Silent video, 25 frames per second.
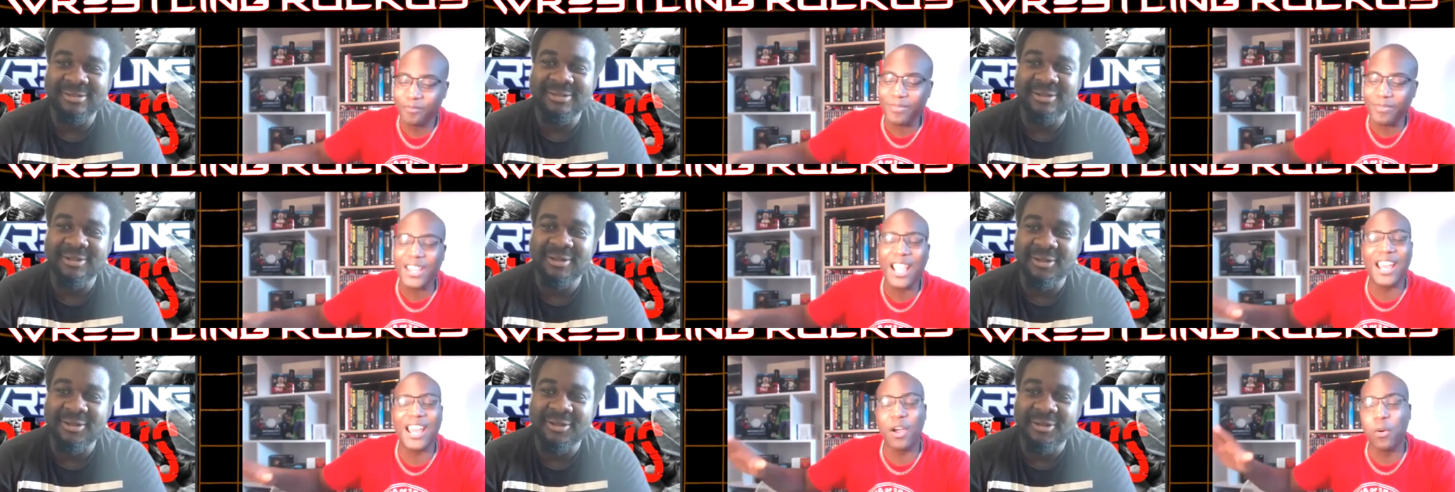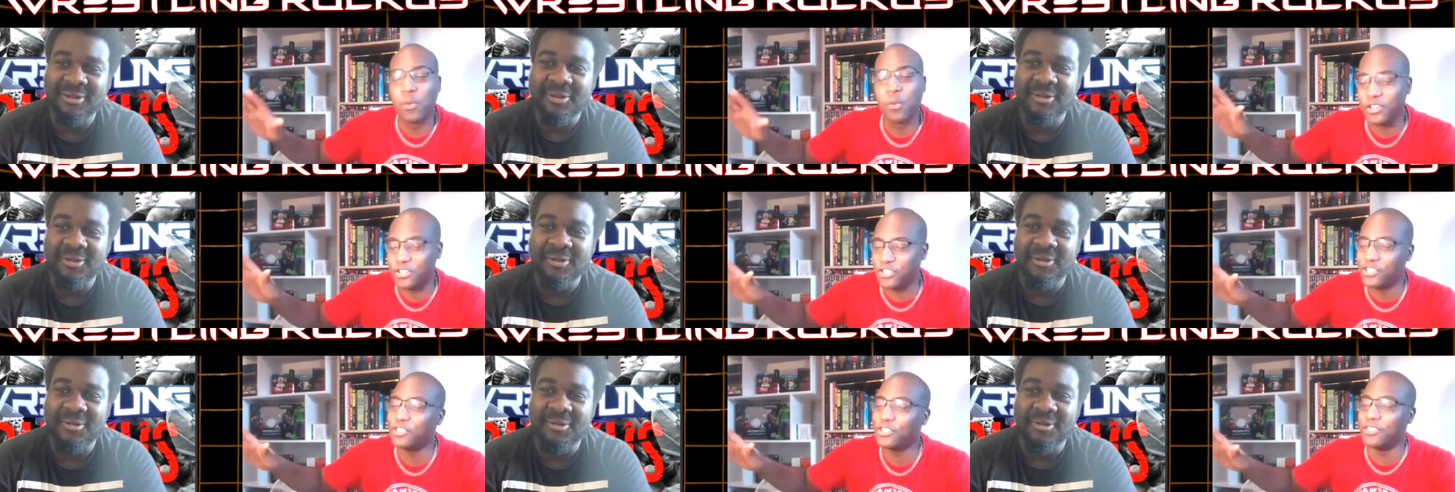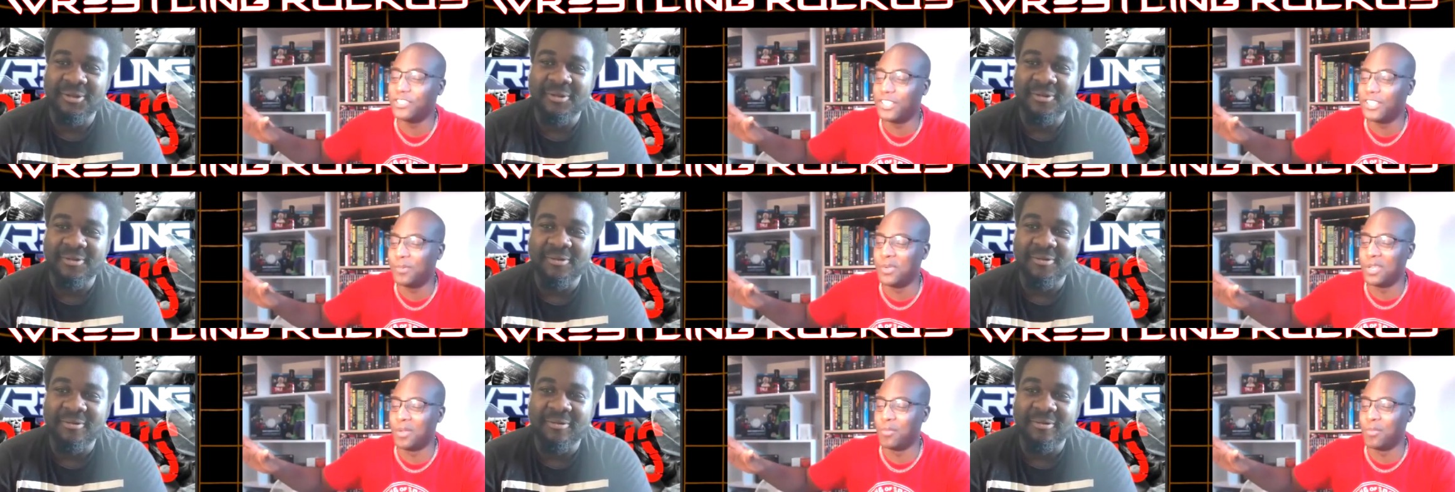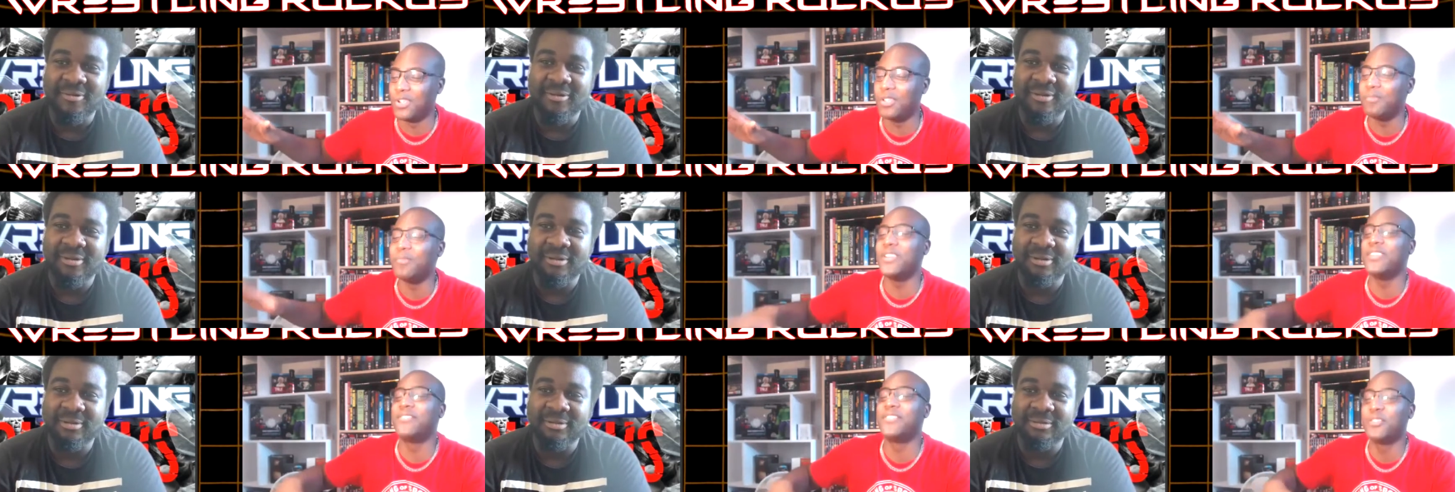Speaker 1: I don't want to shit on WWE,
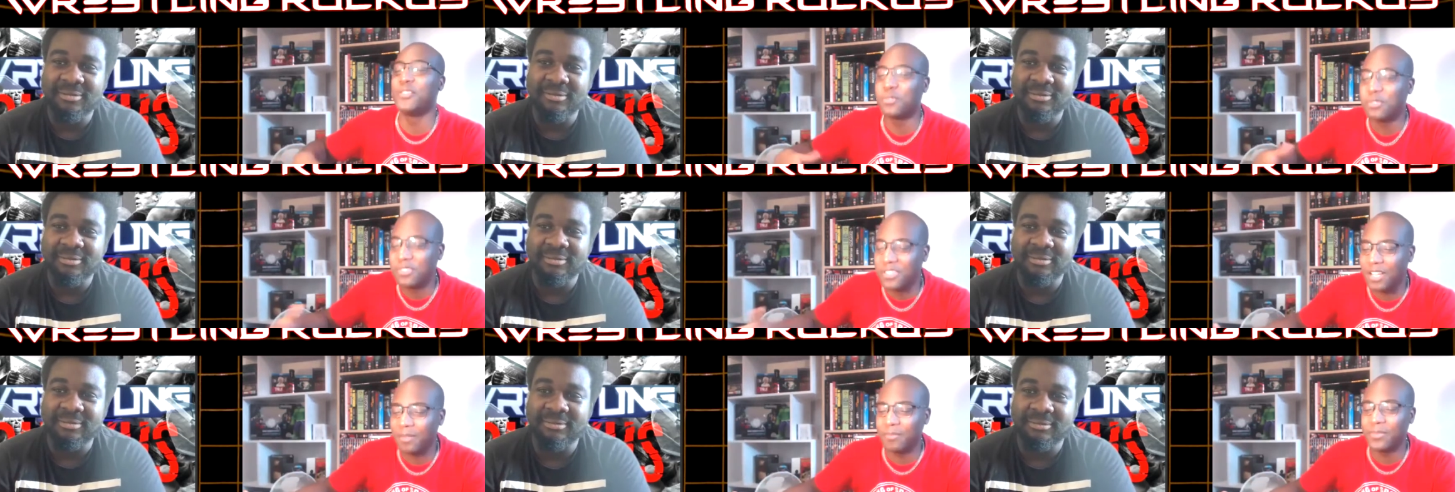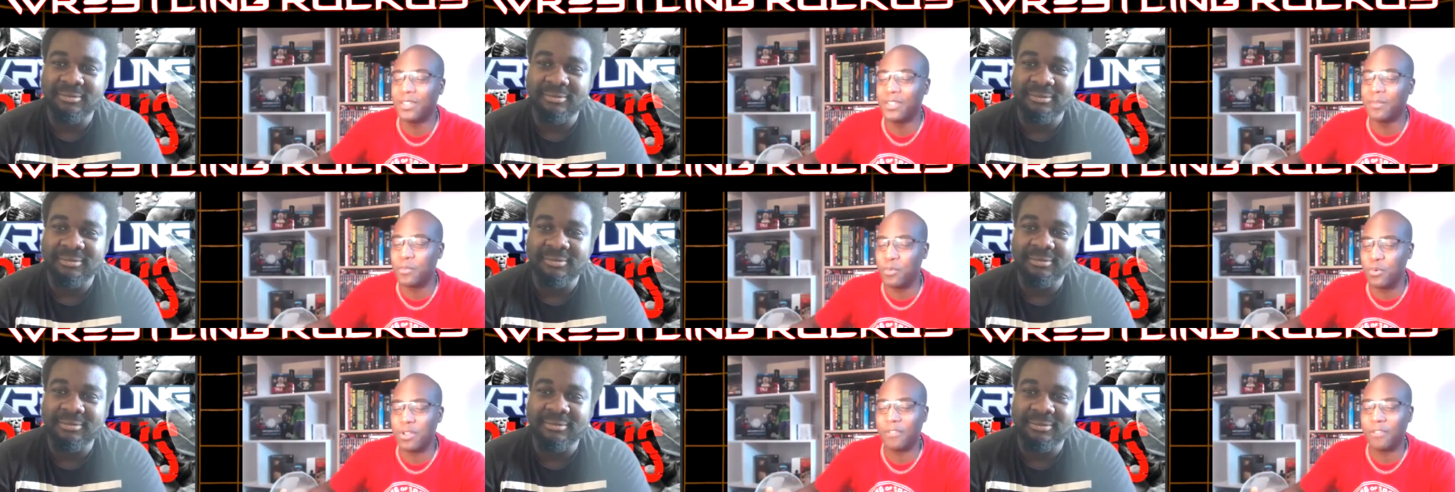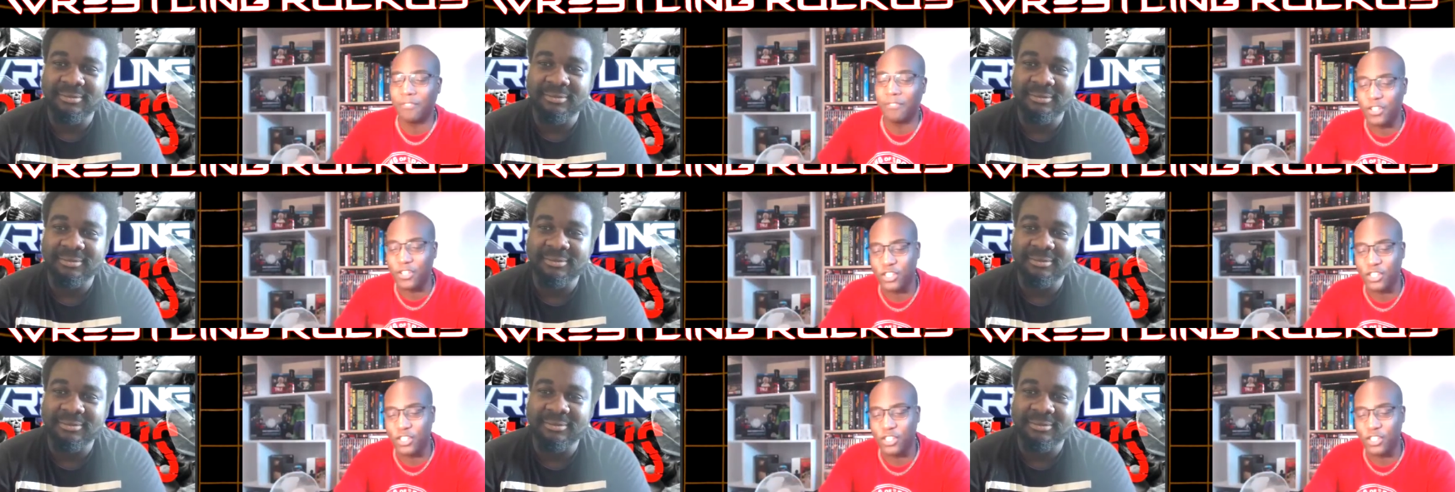but if this was a WWE thing,